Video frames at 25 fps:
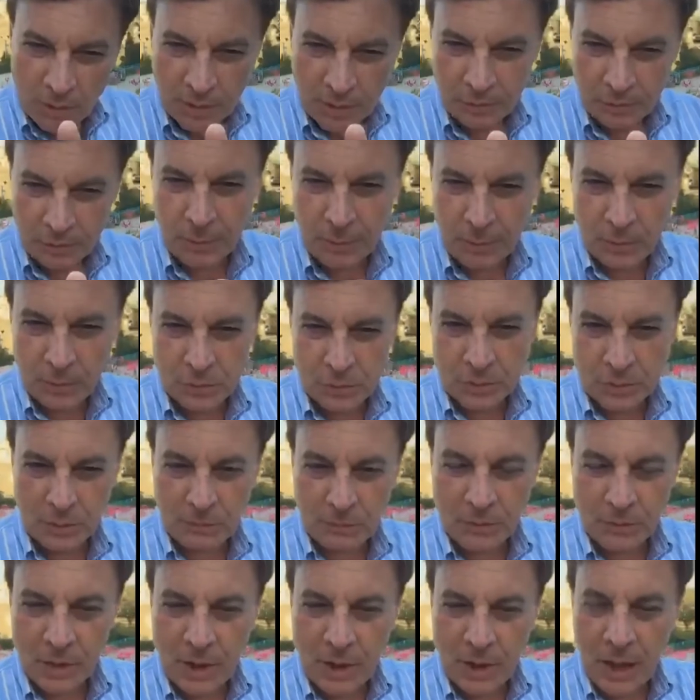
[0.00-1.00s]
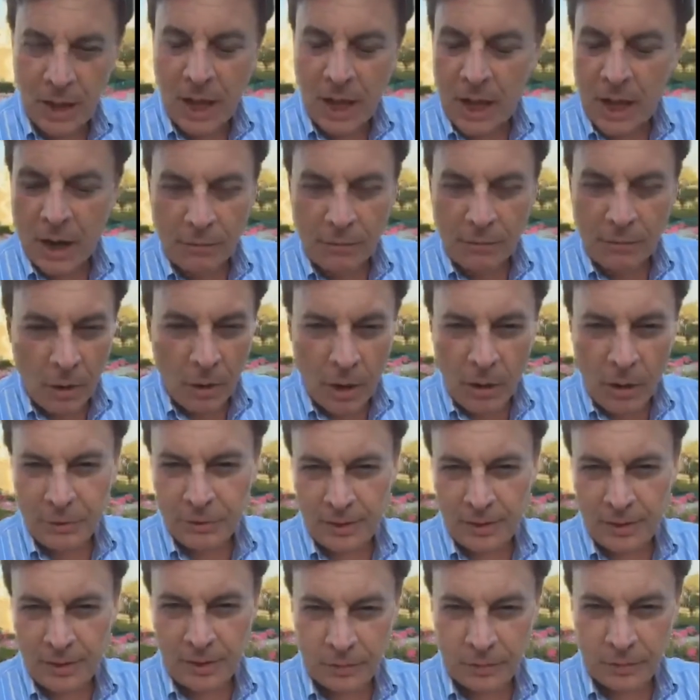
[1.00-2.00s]
exposure, and of all
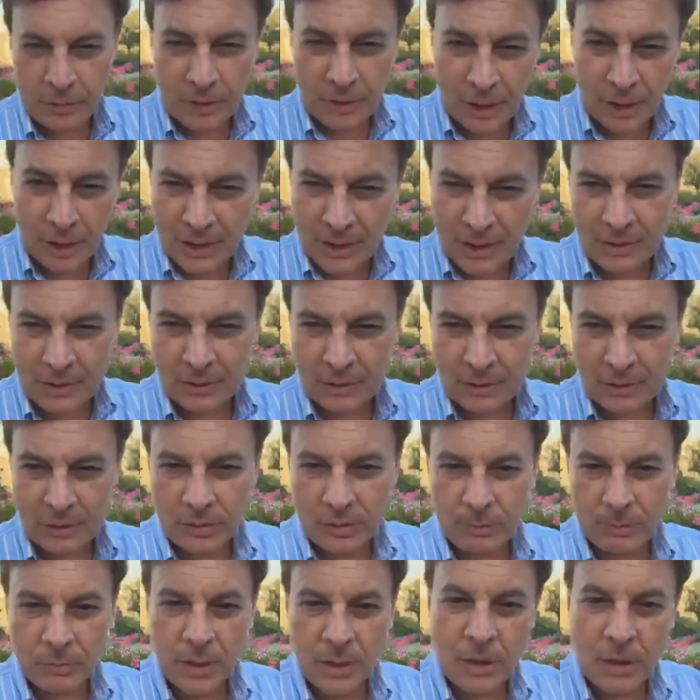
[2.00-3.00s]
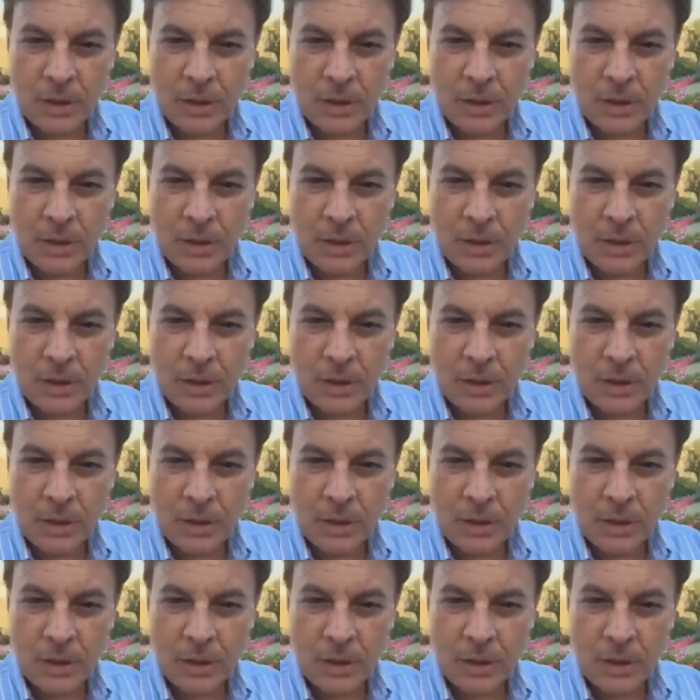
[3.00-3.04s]
things for the Clintons,